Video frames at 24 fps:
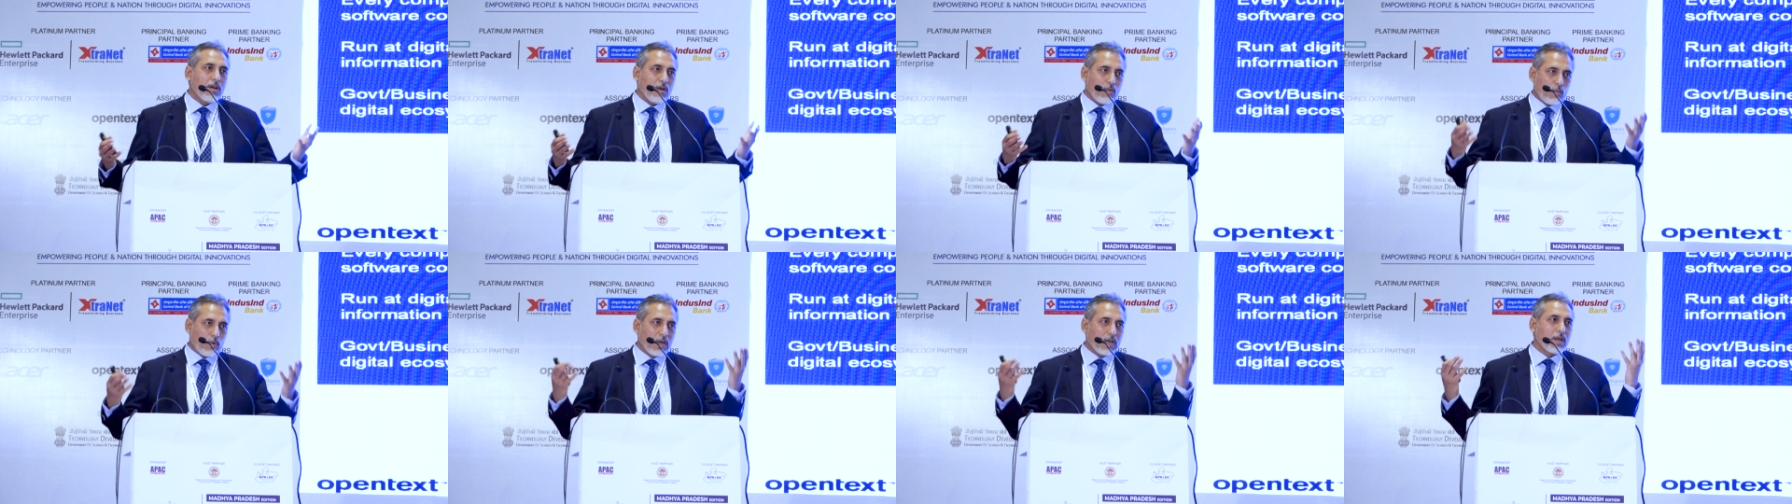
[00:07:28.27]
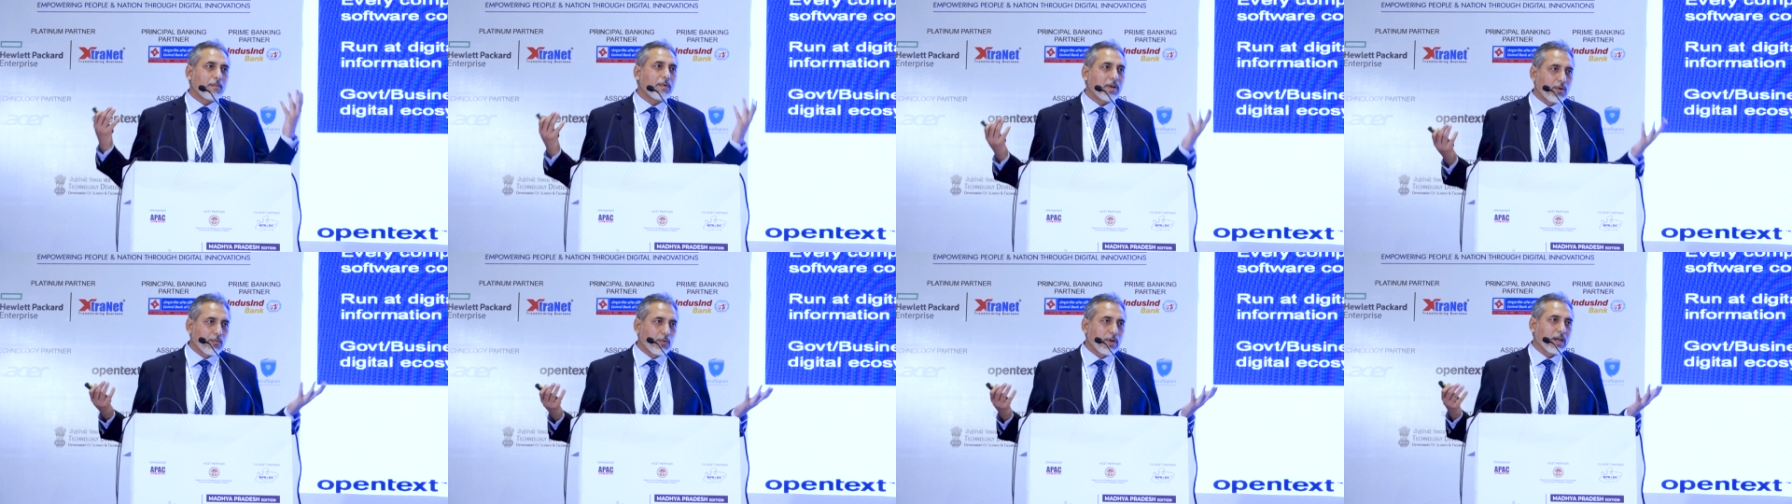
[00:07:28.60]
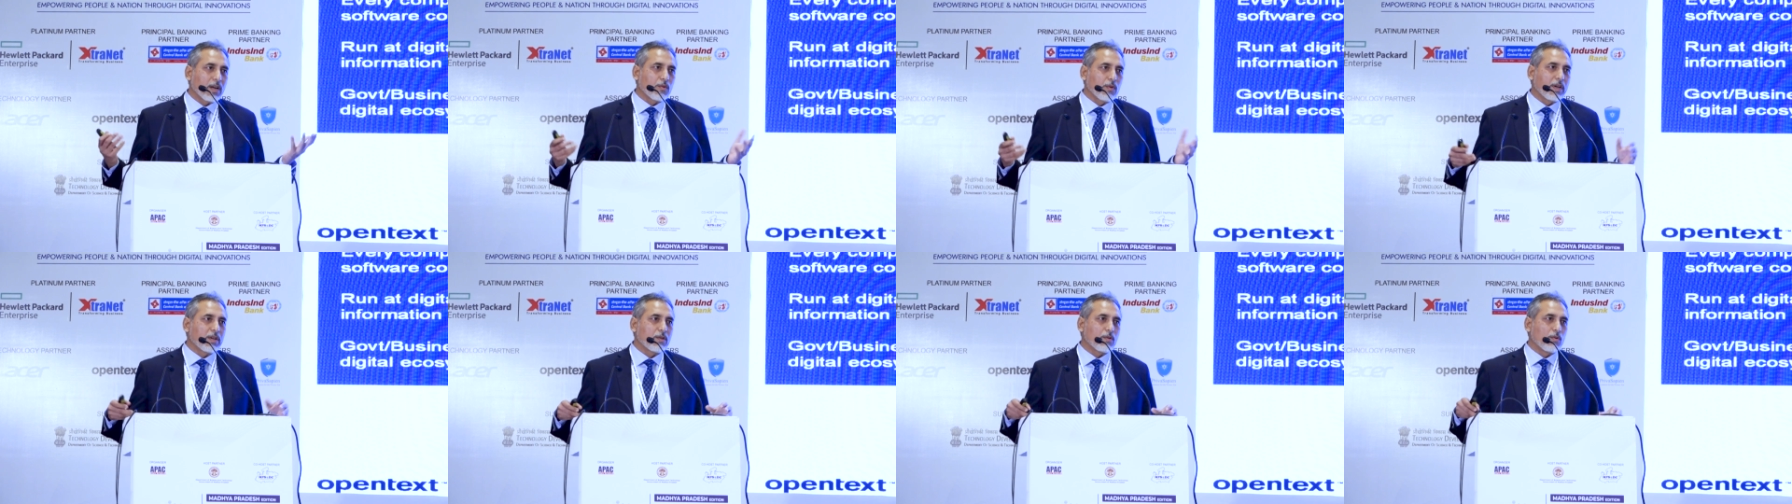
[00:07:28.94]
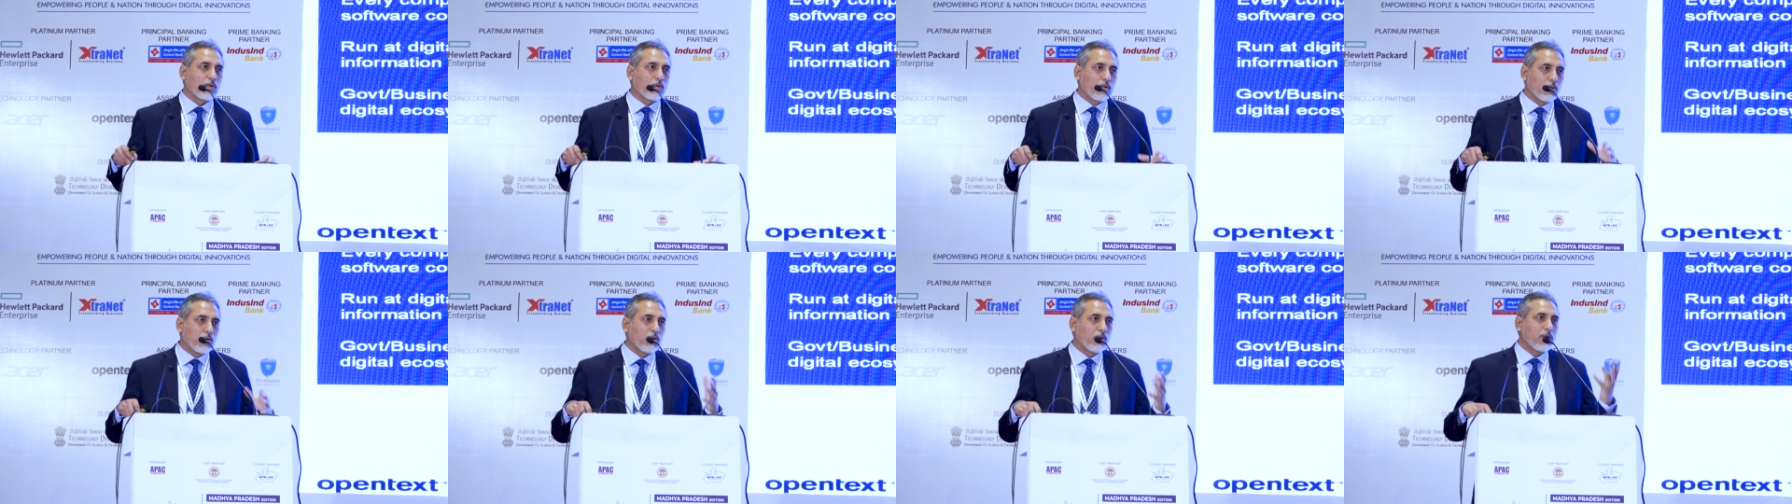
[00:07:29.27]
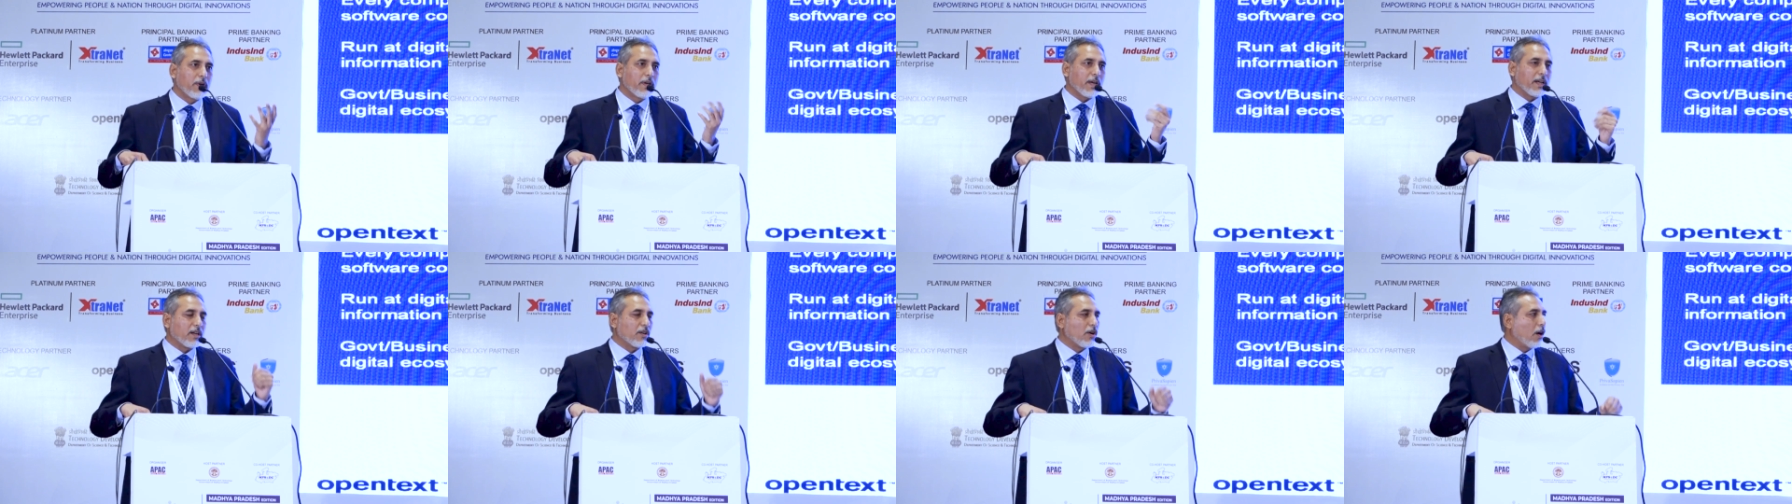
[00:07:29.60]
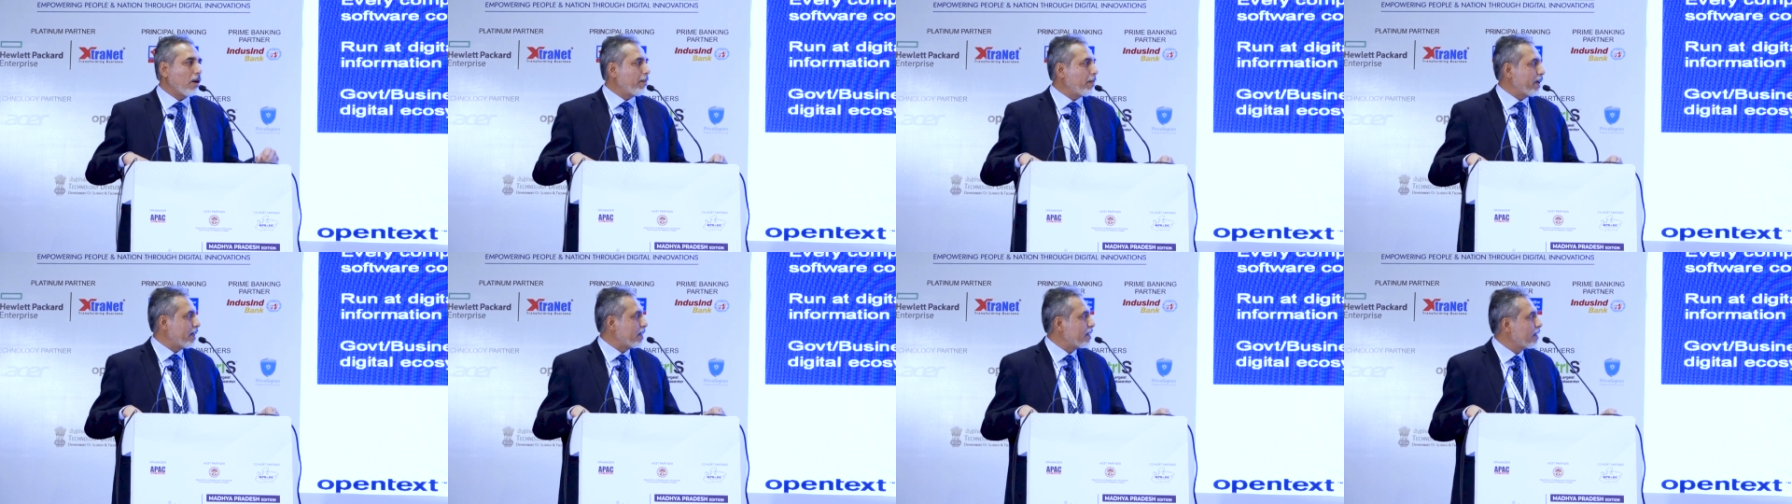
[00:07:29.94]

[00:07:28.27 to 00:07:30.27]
whatever we are going to do in government.